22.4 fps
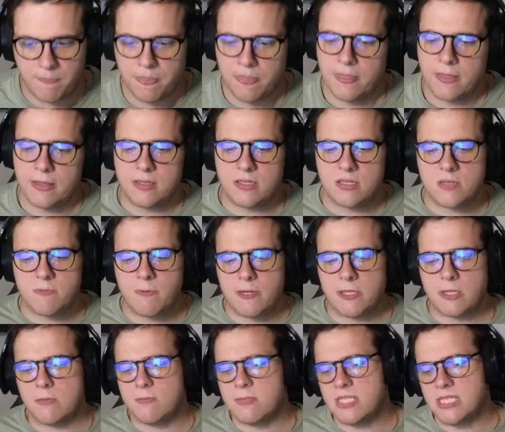despite
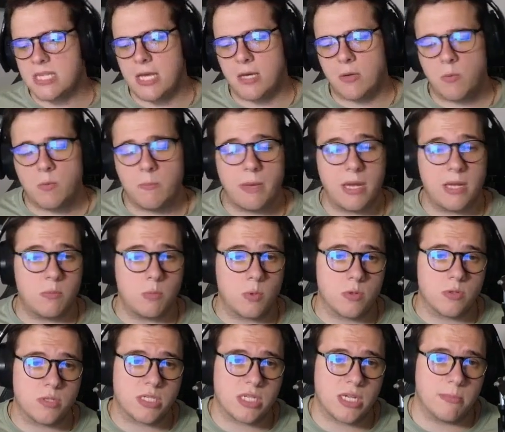the mistake we made, we
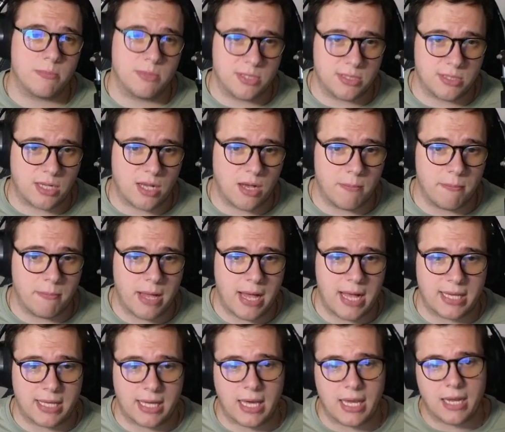were able to come
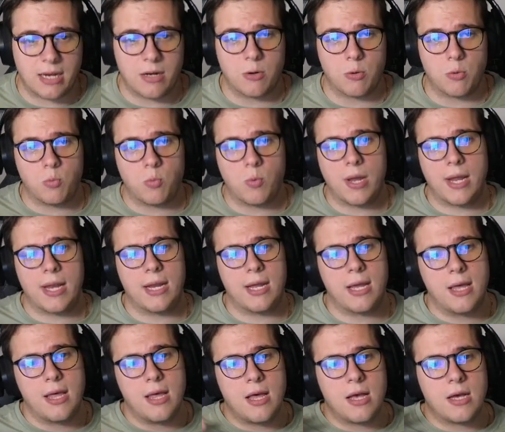back and win.
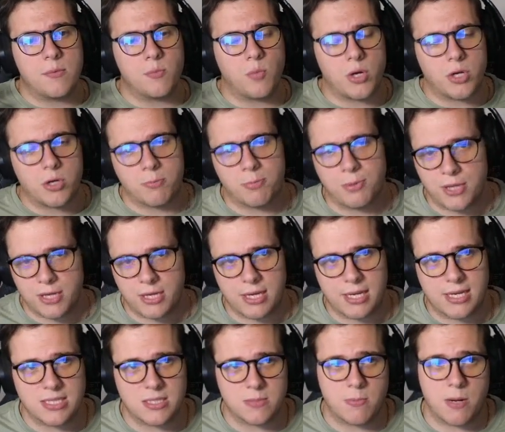When you're playing
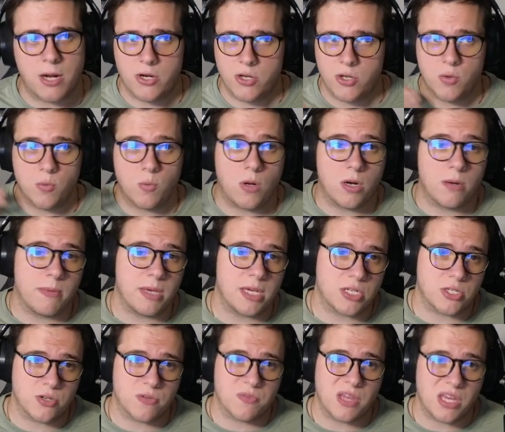against Miner, you want to make
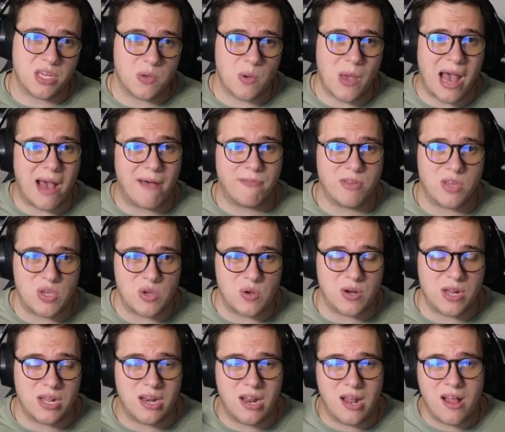sure that you have a
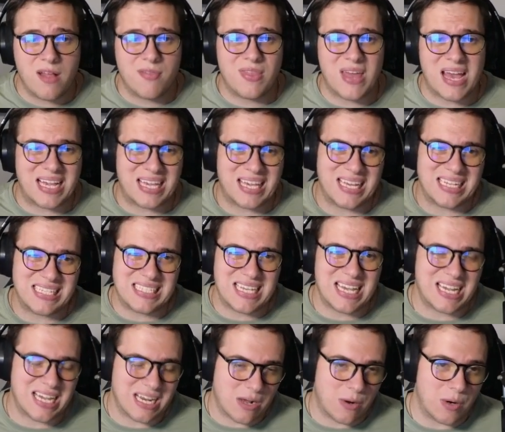unit that can
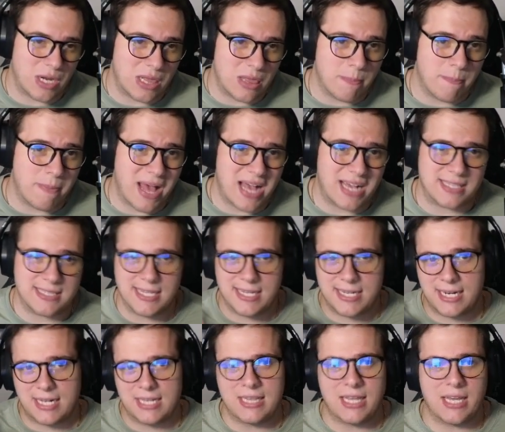take it out in the back
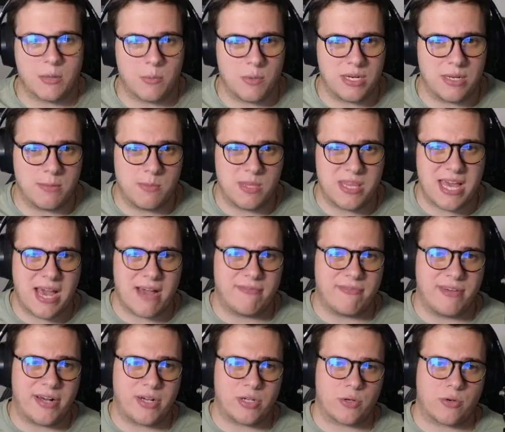line like we did with that
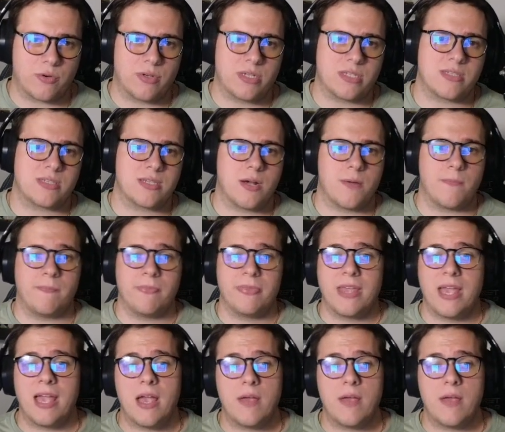Valkyrie. So if you